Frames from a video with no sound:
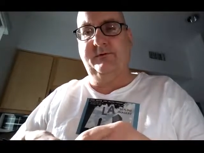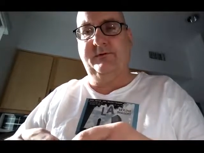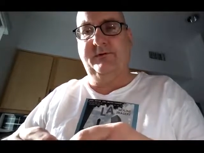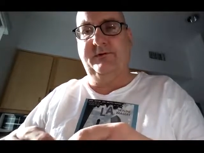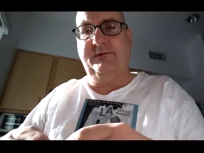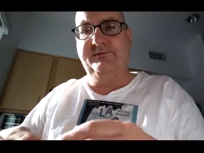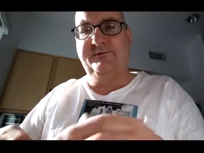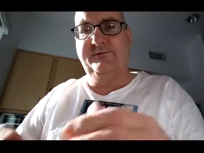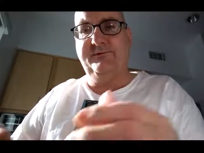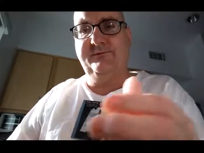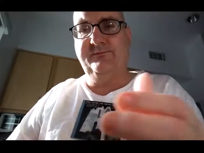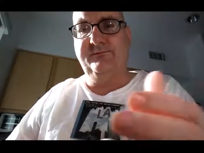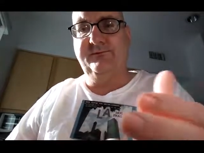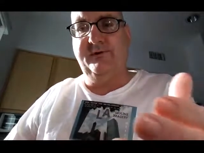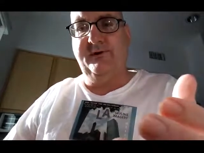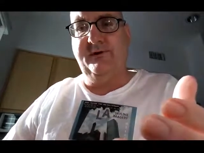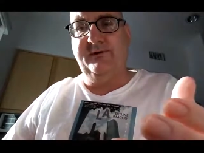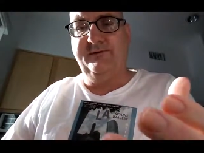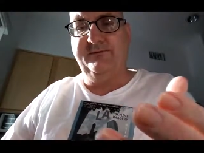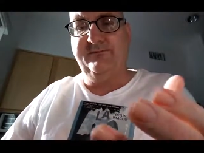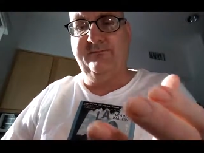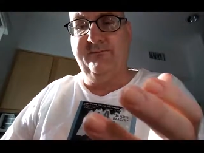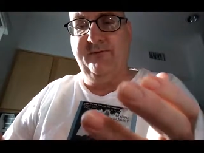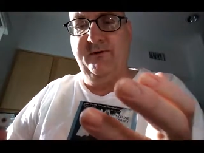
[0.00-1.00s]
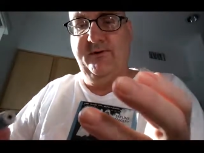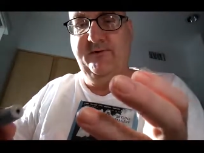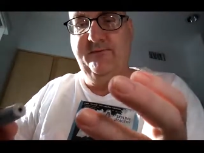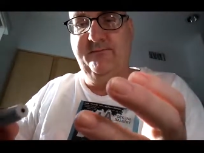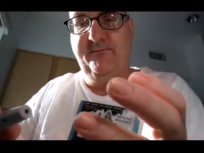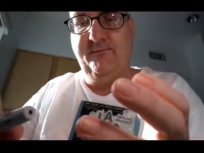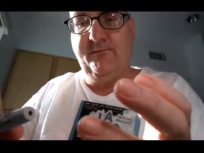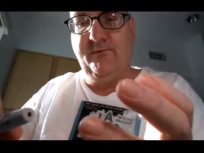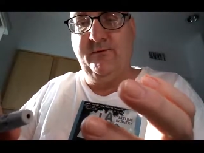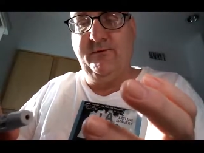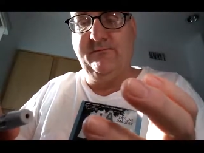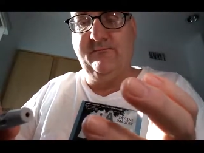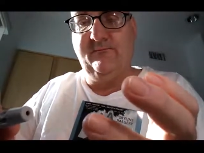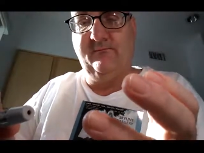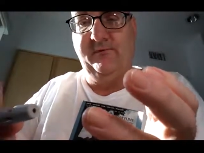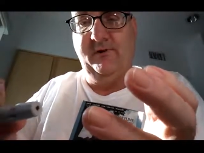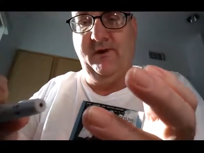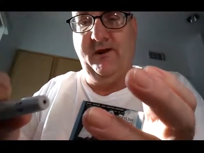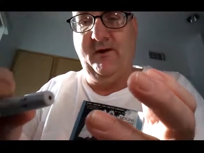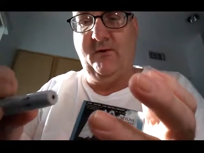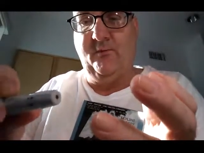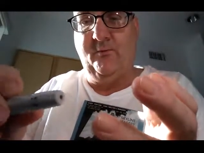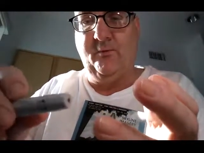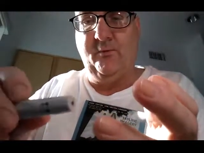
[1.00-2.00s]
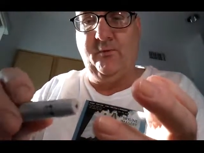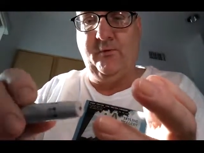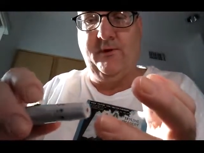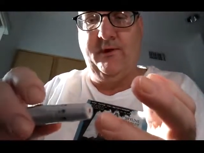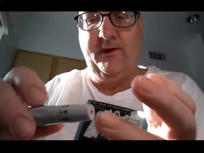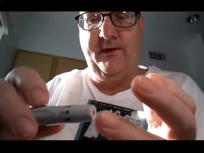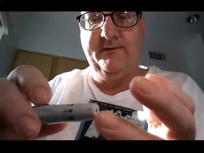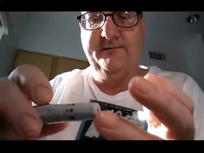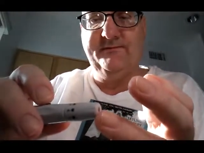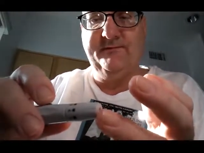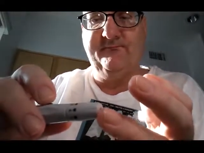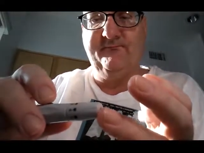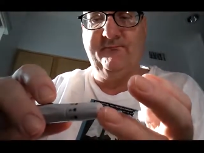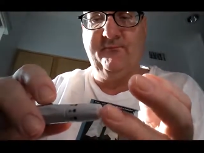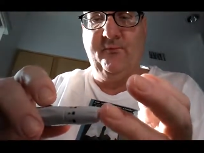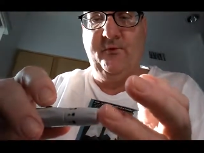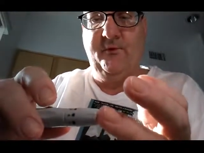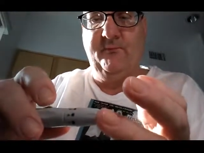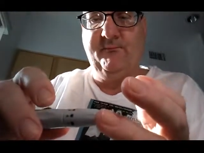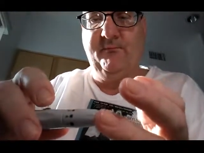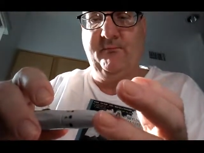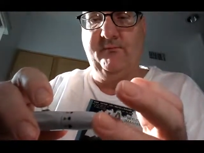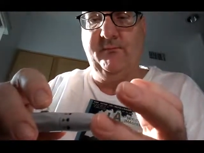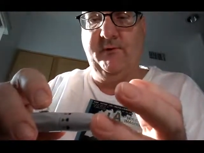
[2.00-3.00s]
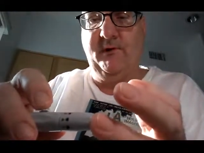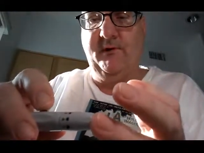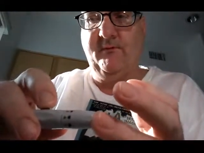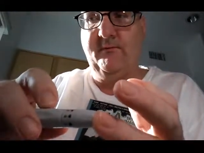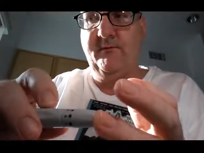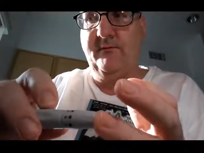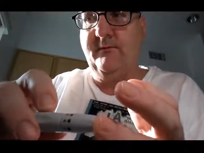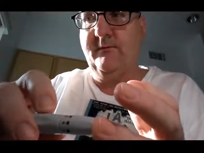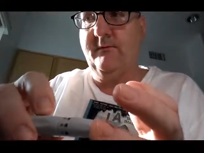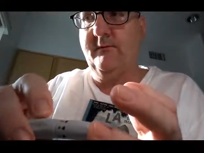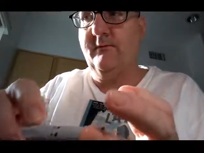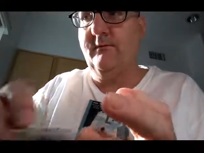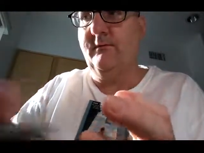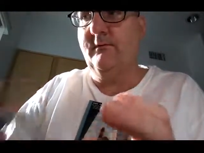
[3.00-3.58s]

Get you a nice favorite flower as a forever flower.